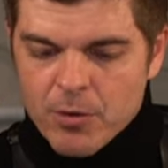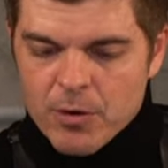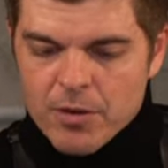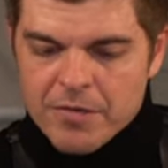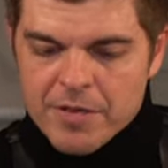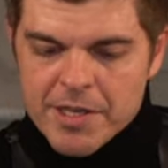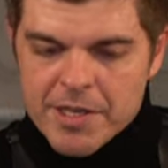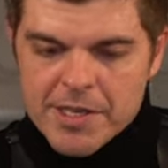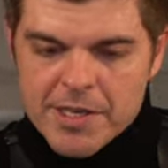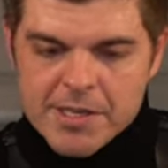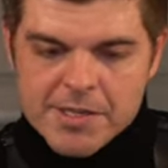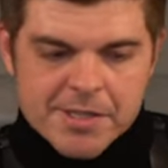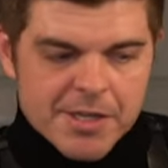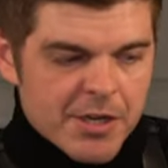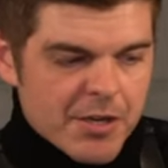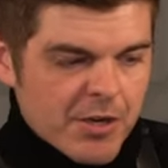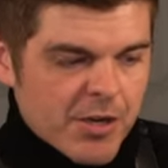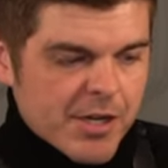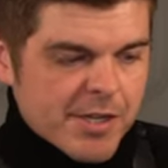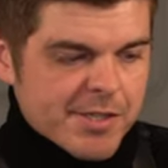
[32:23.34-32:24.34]
all of these
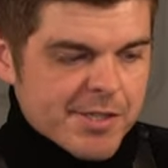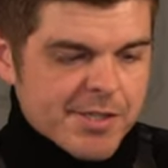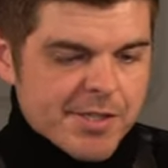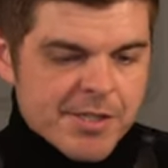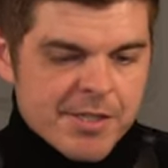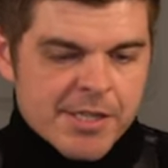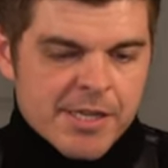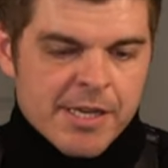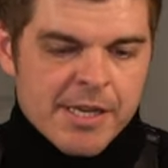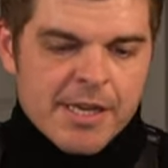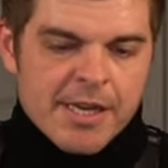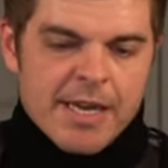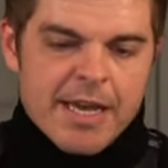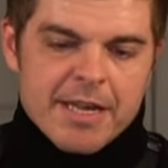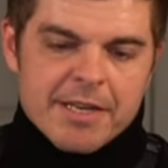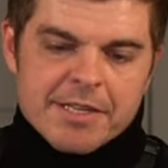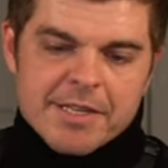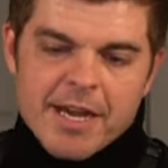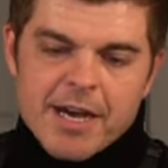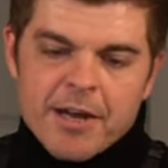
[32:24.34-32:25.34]
across
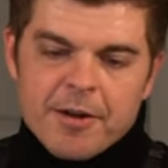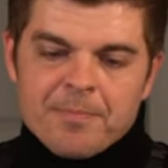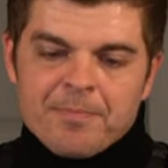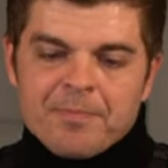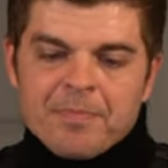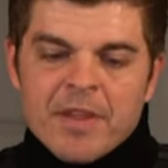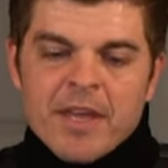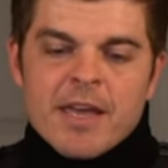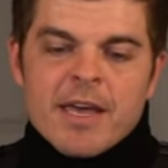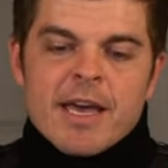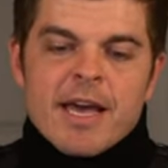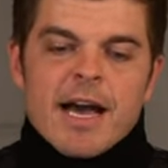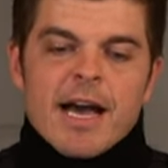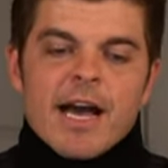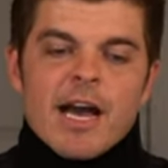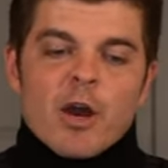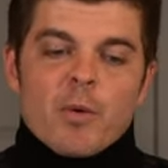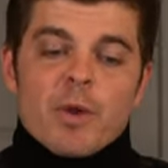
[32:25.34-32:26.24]
and down, uh,